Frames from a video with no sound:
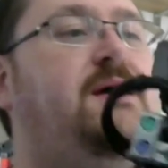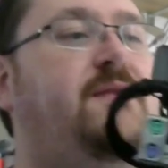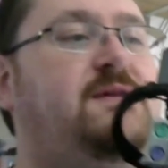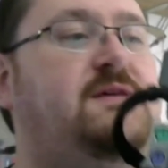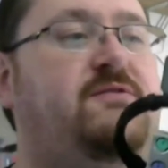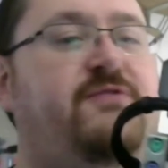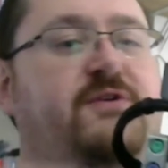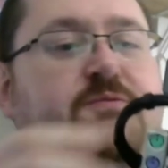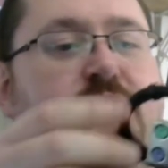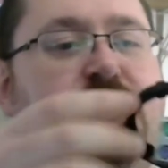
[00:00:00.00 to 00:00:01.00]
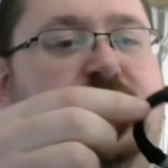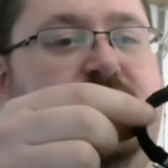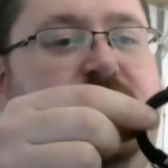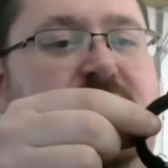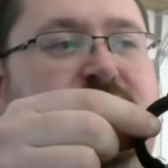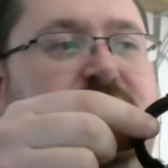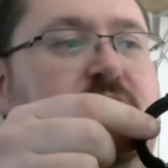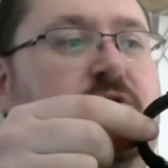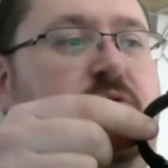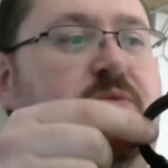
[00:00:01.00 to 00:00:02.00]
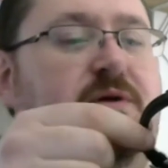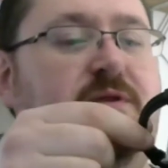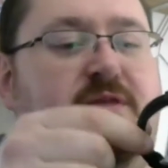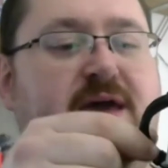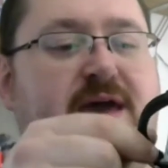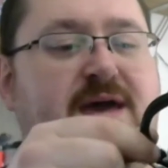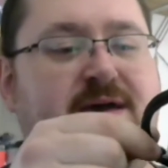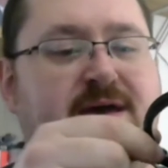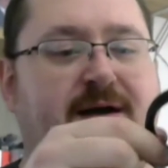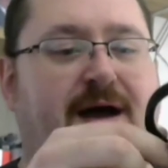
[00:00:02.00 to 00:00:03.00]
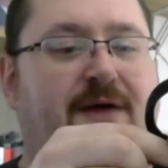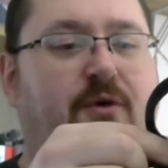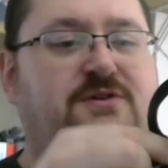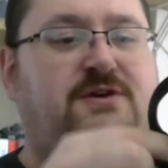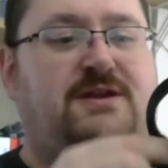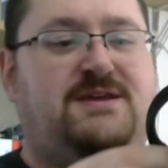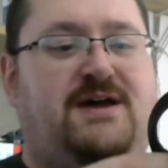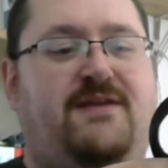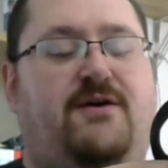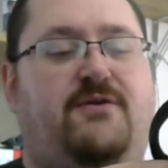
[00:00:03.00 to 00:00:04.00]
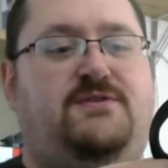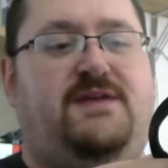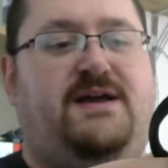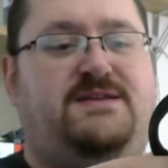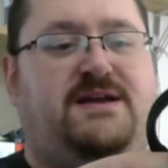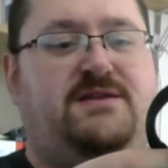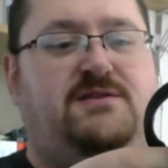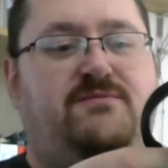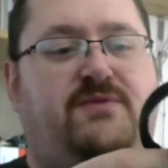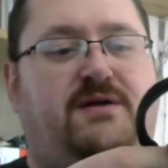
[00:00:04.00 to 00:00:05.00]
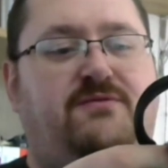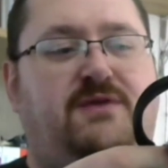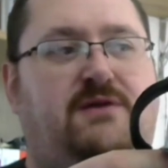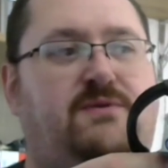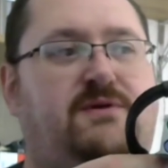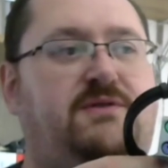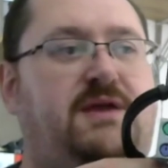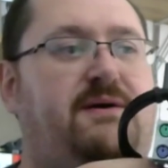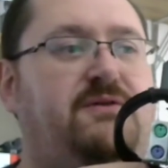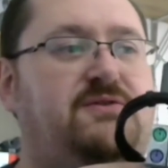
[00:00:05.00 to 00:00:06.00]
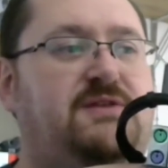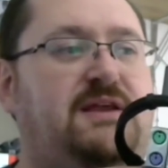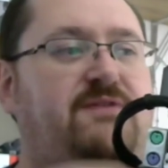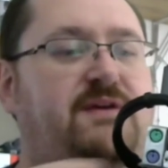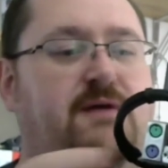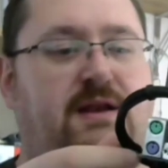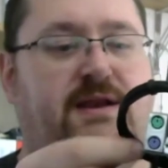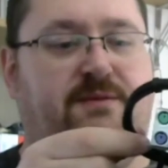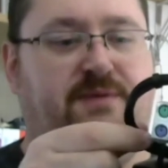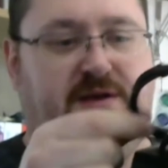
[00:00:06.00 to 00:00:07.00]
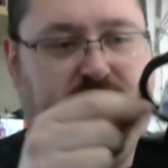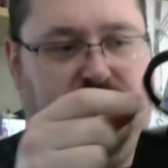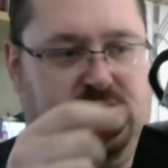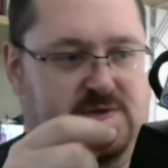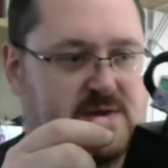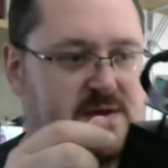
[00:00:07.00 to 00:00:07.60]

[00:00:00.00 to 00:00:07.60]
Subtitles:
This is the first project. So there's the loop there. I was going to tie that onto that stanchion, but I don't think I will now. I'll just leave it a little bit loose.